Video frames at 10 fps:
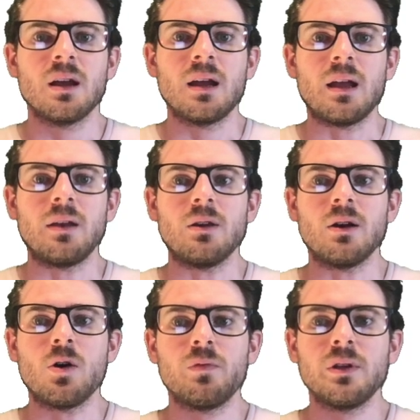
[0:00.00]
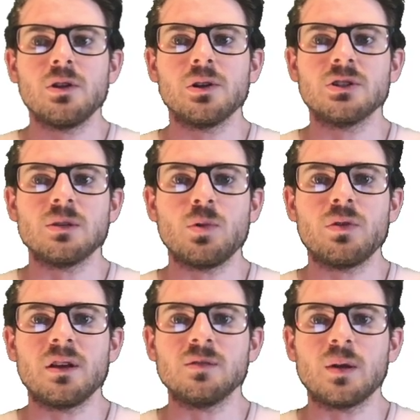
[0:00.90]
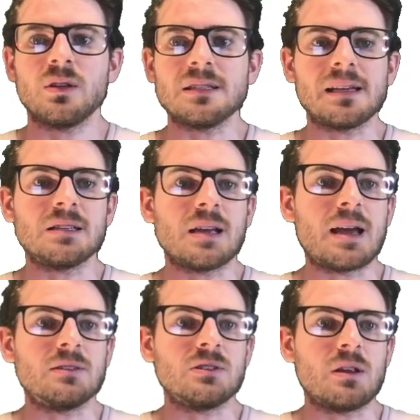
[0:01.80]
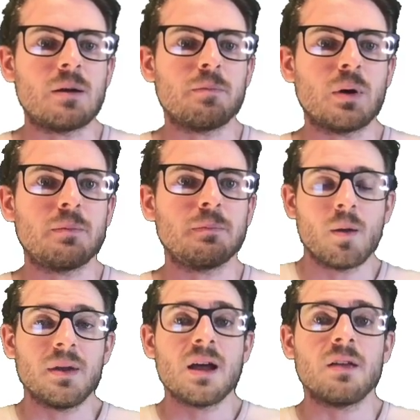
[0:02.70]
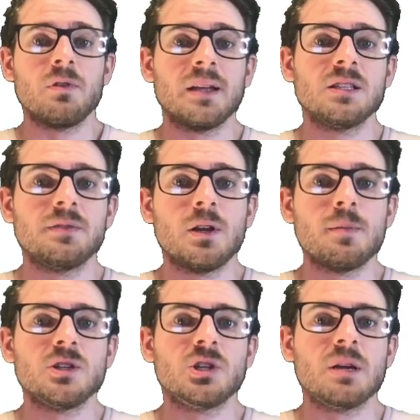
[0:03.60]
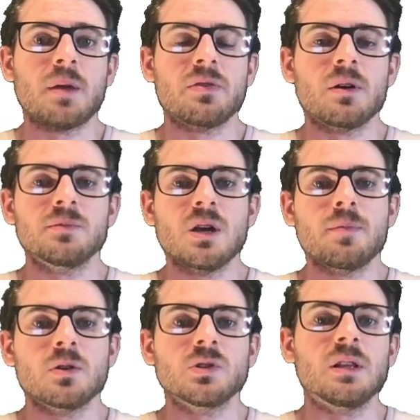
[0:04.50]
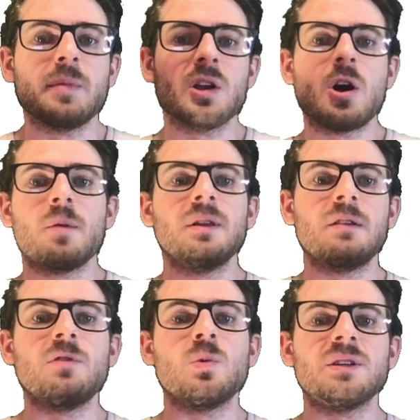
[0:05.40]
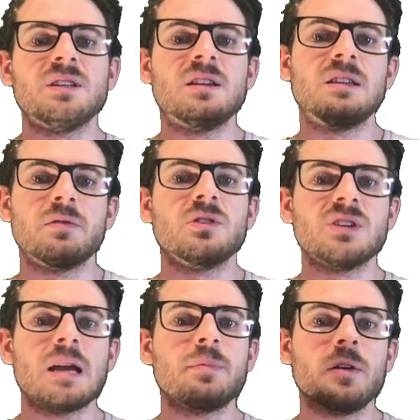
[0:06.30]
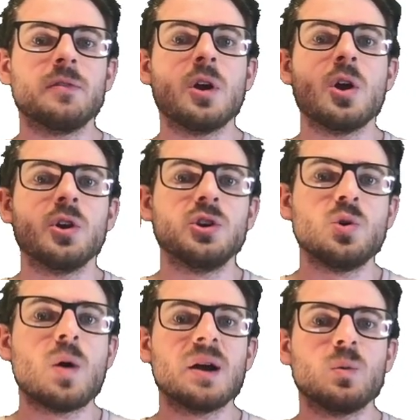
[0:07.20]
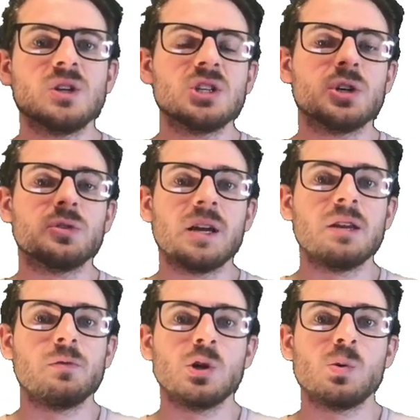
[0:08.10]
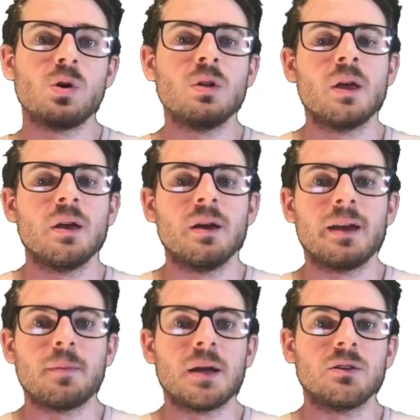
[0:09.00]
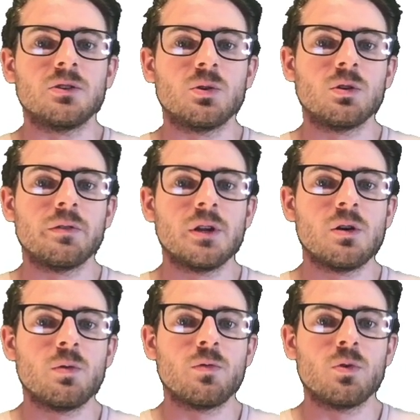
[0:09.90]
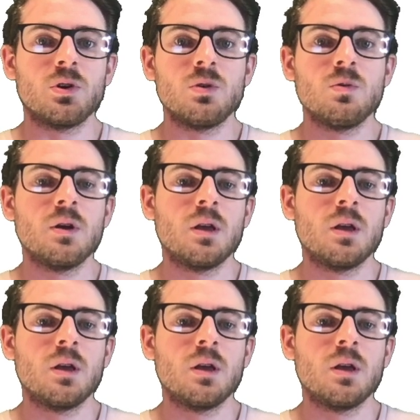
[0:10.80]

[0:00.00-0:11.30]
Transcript: And uh, hopefully you learned some new things about these links I had set up. But yeah, if you like this video, be sure to give me a thumbs up. Also leave me a comment if you want to see a different type of UI widget created for you all. I can make a tutorial video for you.